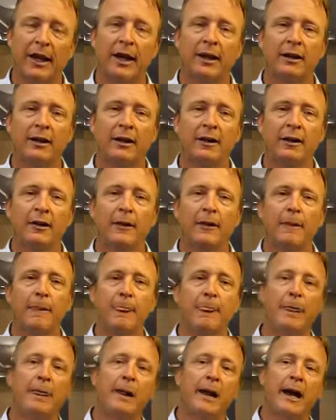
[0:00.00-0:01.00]
that,
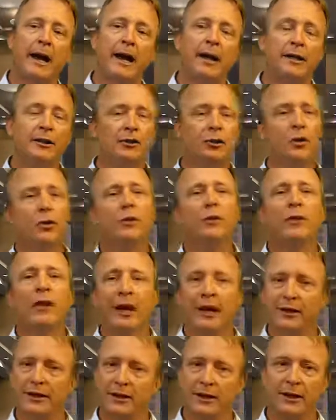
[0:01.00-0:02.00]
I know
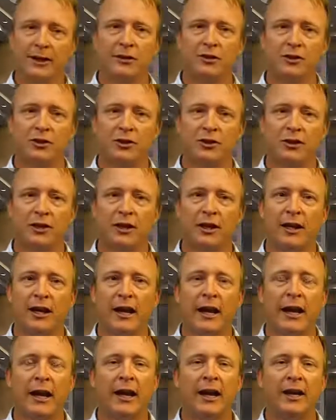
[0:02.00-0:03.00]
that niche.
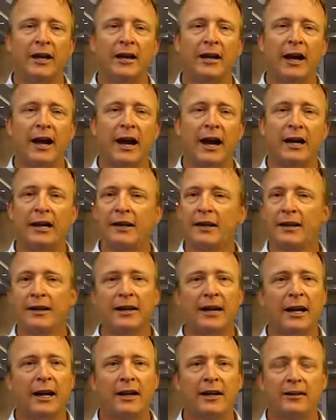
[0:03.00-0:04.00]
And I
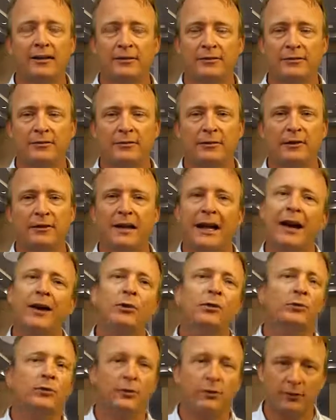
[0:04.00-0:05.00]
could get
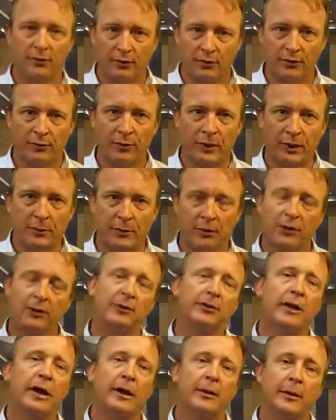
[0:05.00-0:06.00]
thousands of people
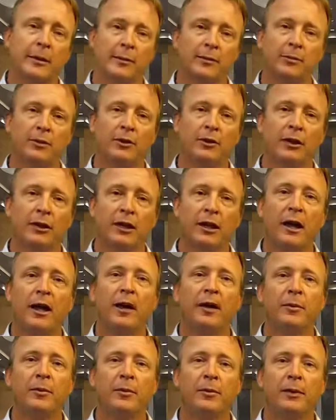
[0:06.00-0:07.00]
to sign up to the
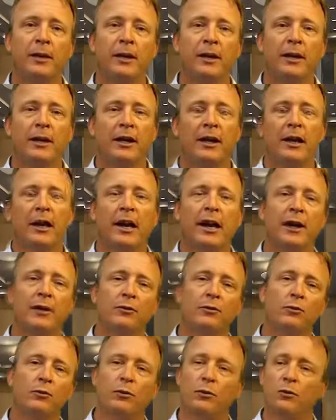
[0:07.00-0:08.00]
club.
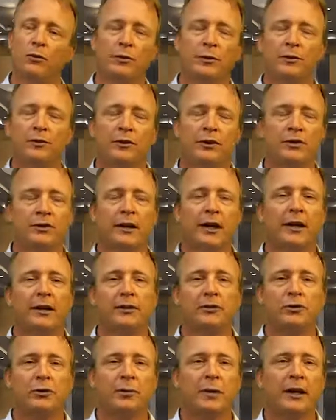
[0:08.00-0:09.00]
And we've just had
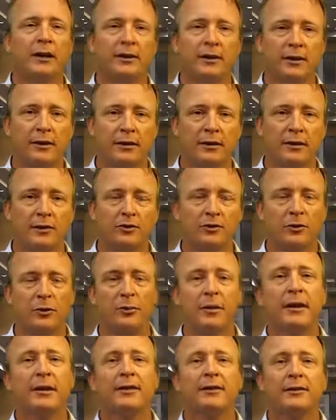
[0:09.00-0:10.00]
a tremendous,
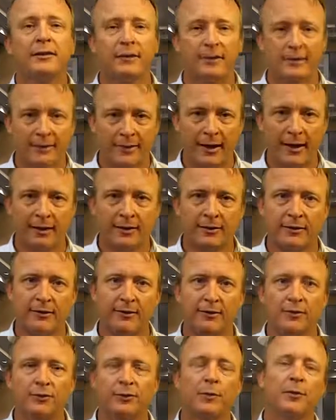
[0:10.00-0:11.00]
tremendous
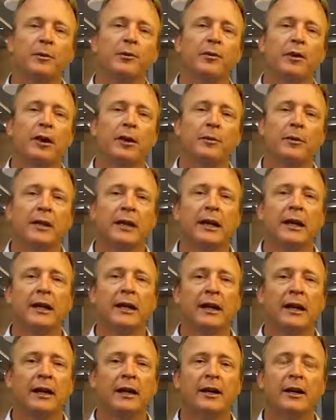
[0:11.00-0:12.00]
success from the very
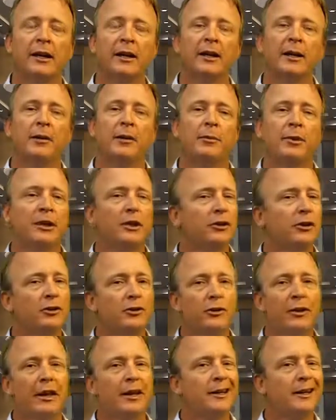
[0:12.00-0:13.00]
beginning. But you
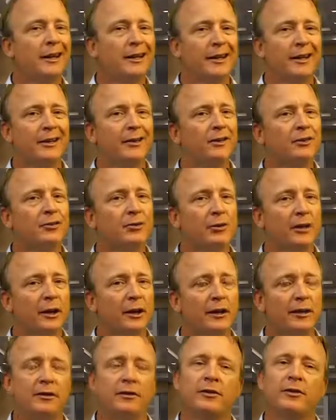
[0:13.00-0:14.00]
could do that in any industry.
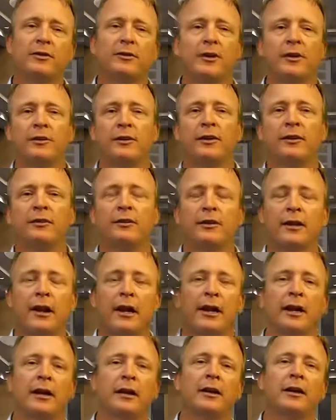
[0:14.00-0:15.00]
Just as I was
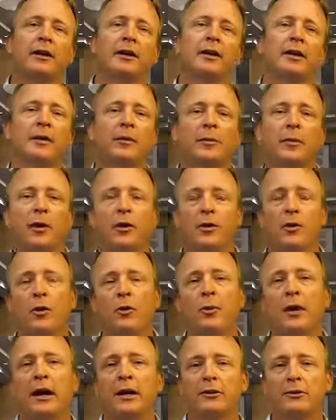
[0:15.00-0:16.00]
saying, um, I'll
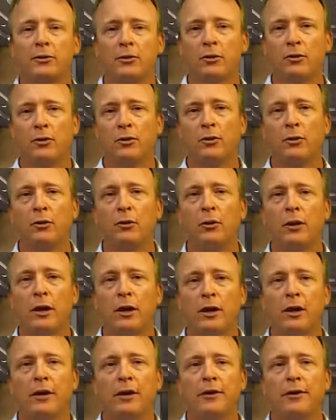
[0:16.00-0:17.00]
go back to
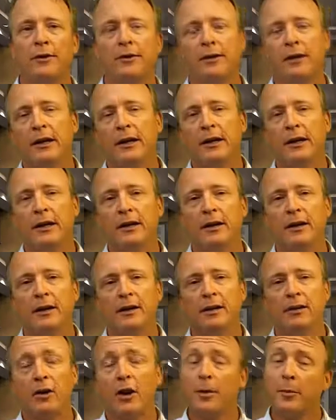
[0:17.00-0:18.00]
the
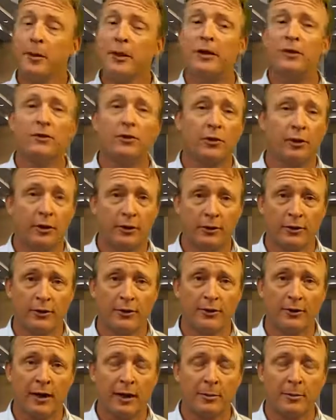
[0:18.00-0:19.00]
carpet installer
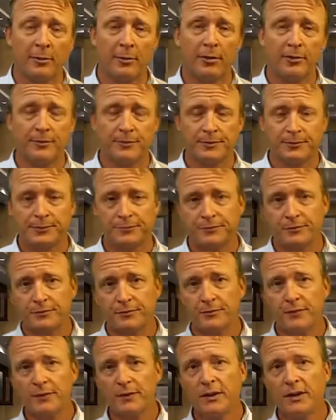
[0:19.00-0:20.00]
example.
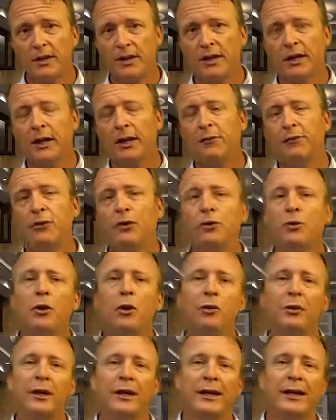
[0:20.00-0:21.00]
If you
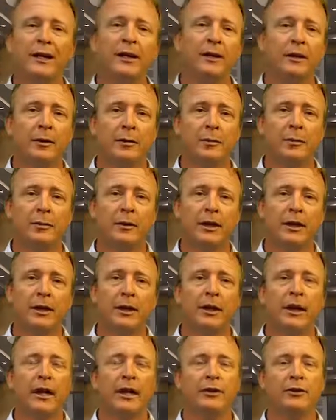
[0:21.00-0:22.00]
go to him
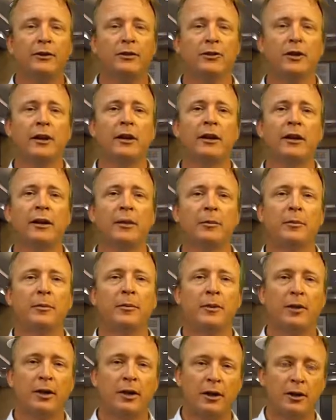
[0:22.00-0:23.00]
and you tell
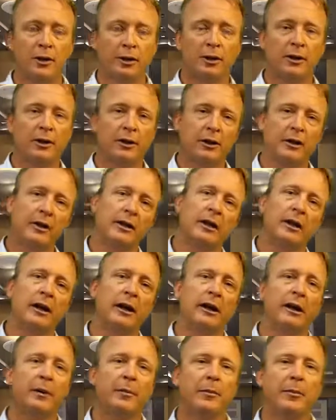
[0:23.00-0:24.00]
him, look,
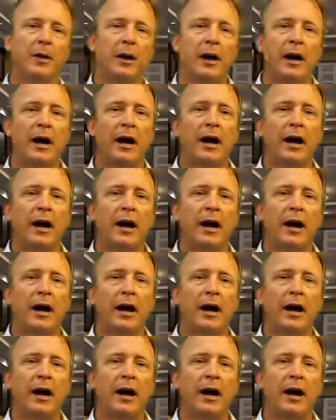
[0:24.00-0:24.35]
um,